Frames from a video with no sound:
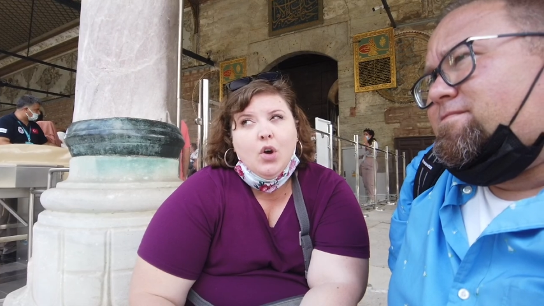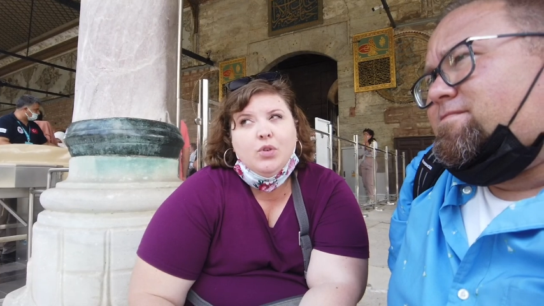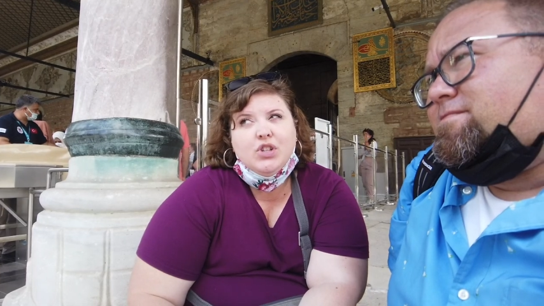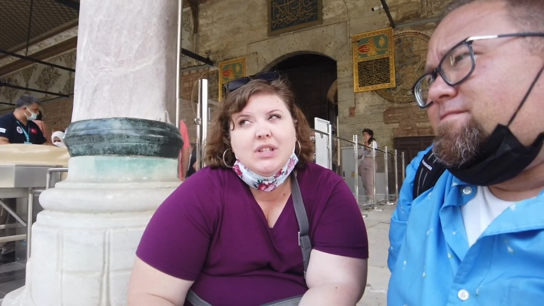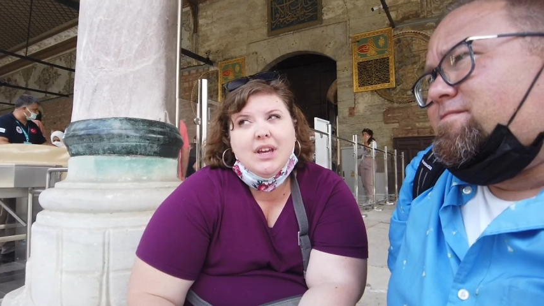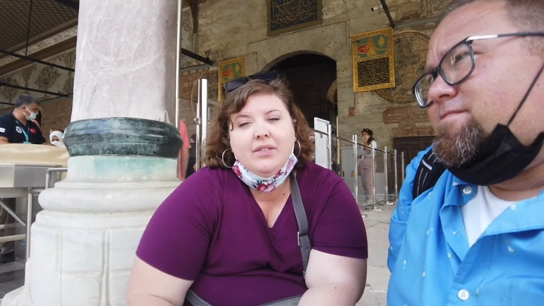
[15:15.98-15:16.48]
Speaker 1: which
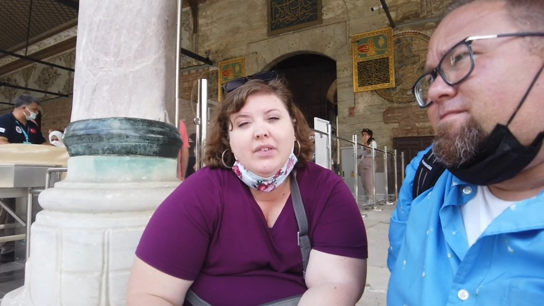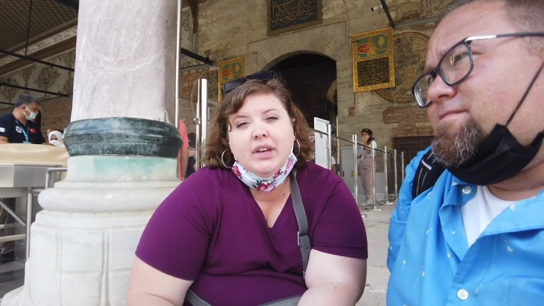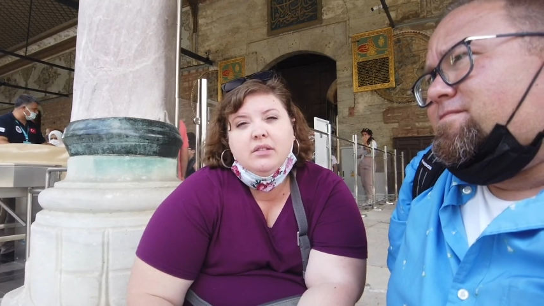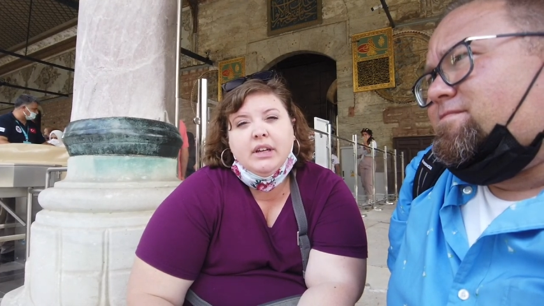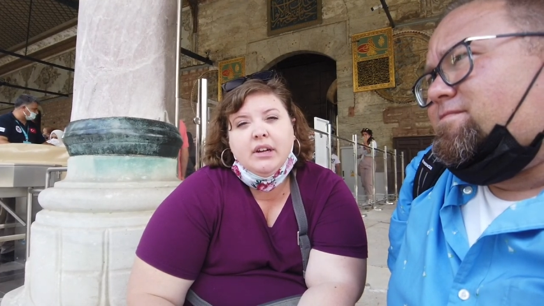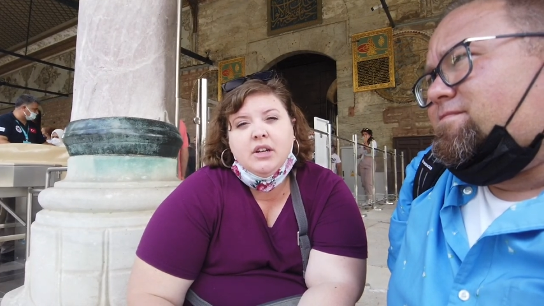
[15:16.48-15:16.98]
is kind of a
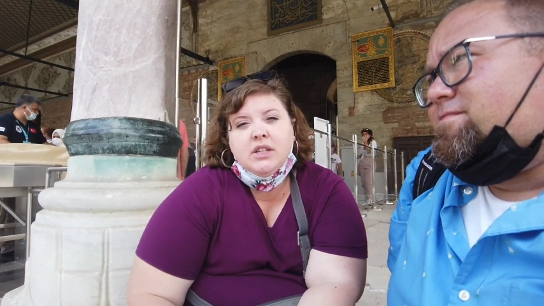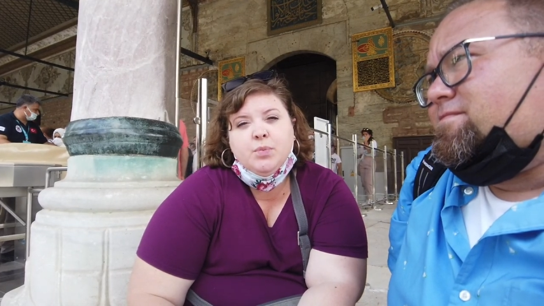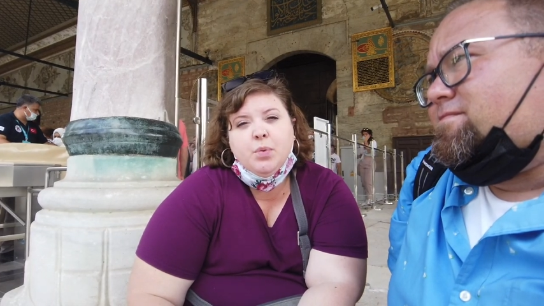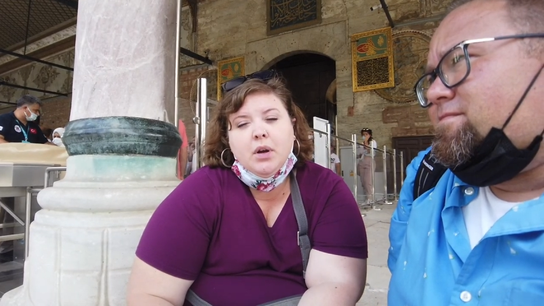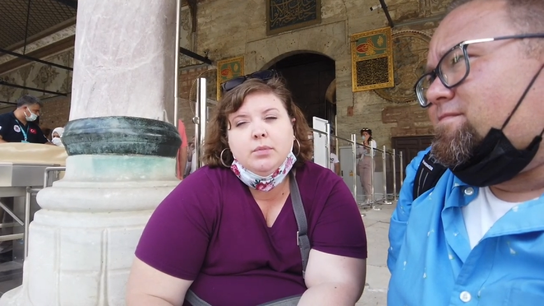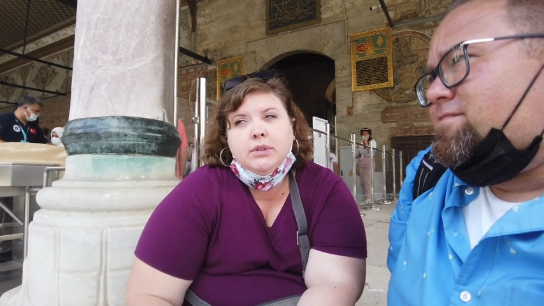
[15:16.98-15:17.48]
hilarious
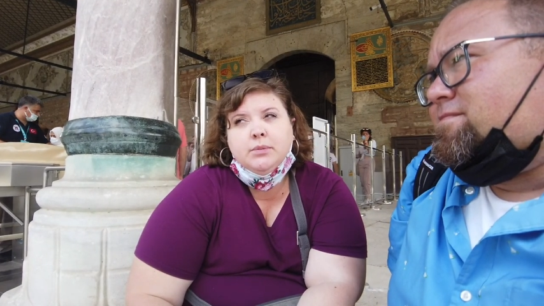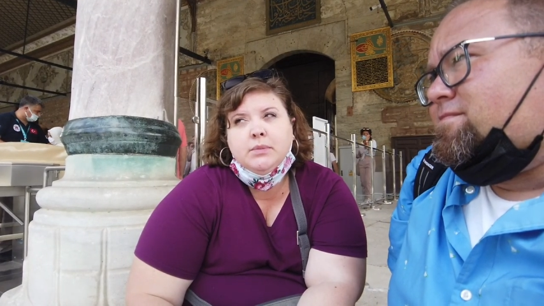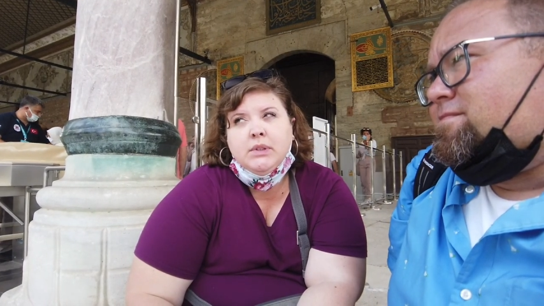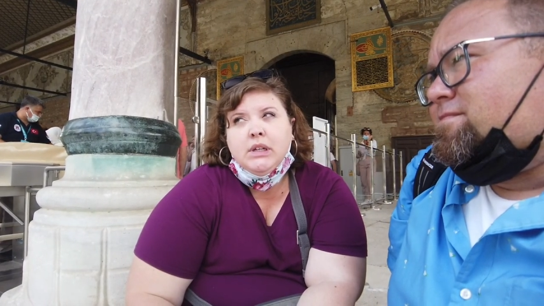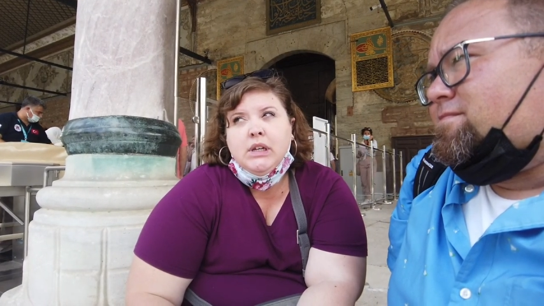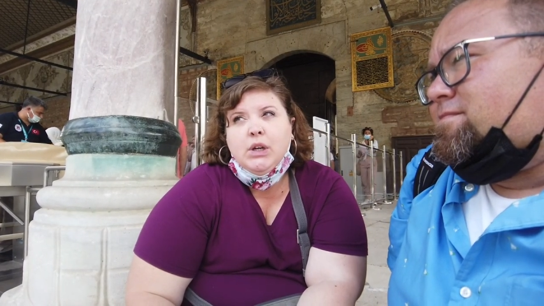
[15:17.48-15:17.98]
problem
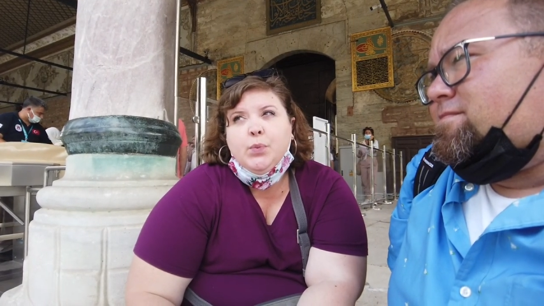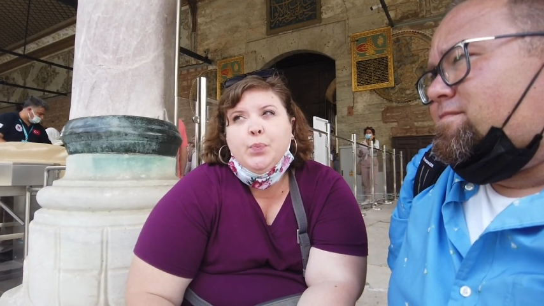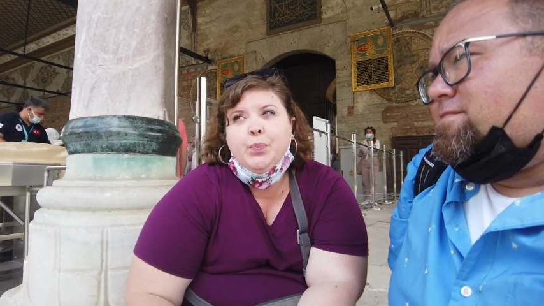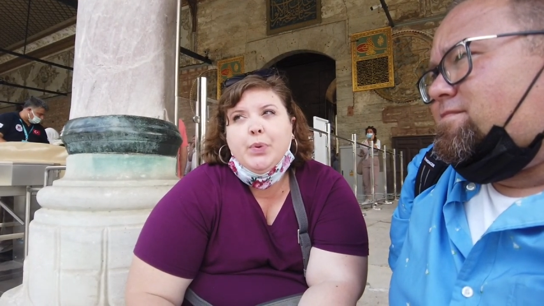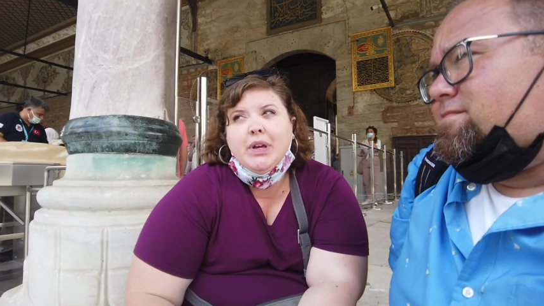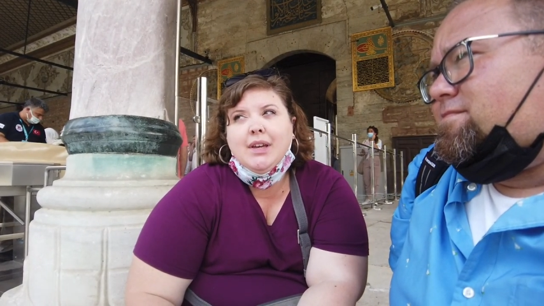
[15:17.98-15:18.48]

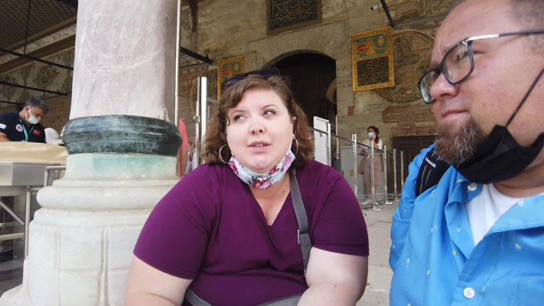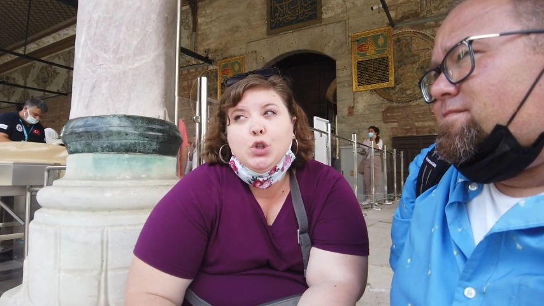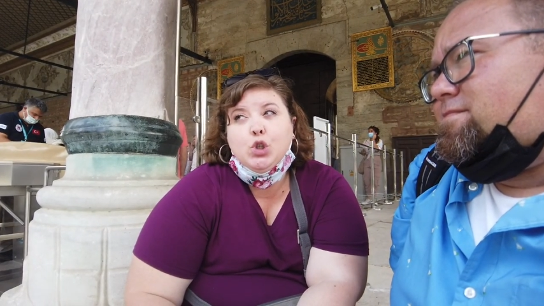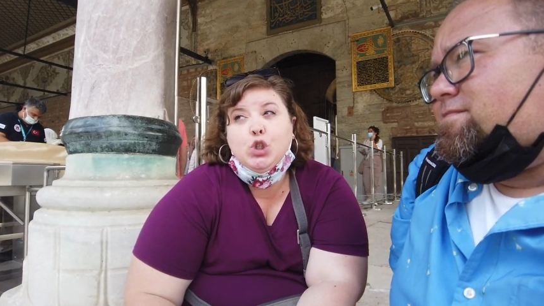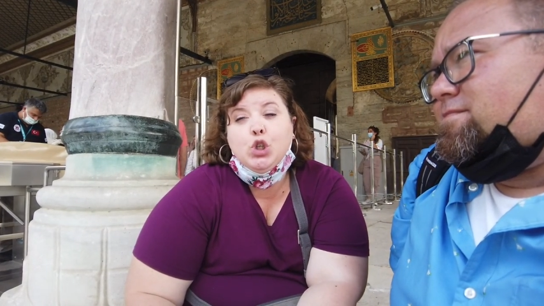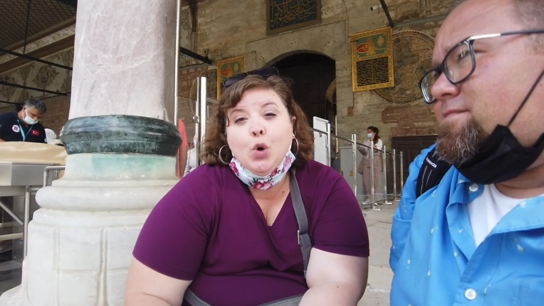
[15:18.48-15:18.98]
because there's
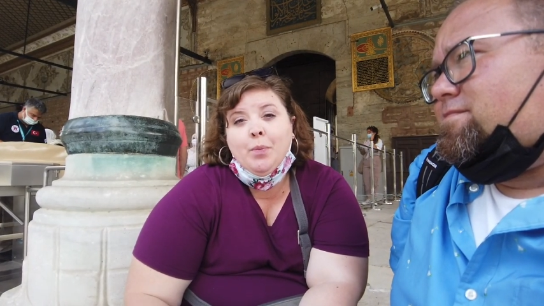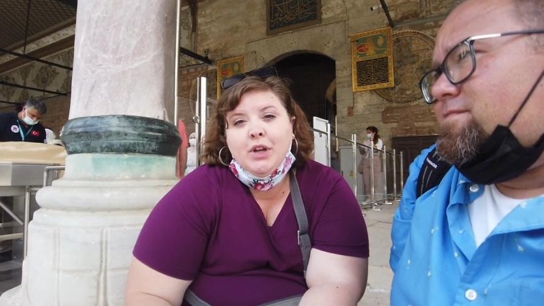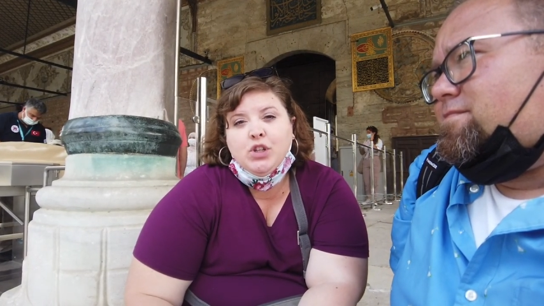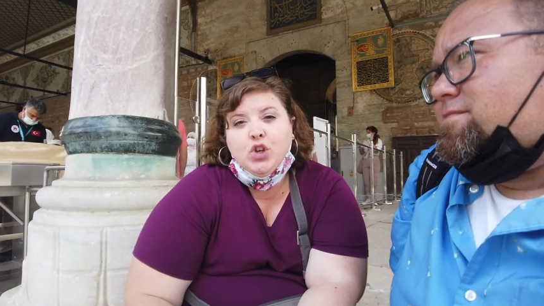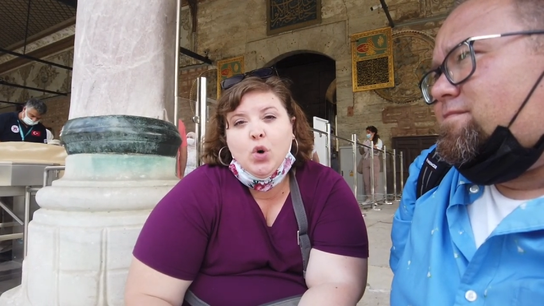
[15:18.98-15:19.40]
so much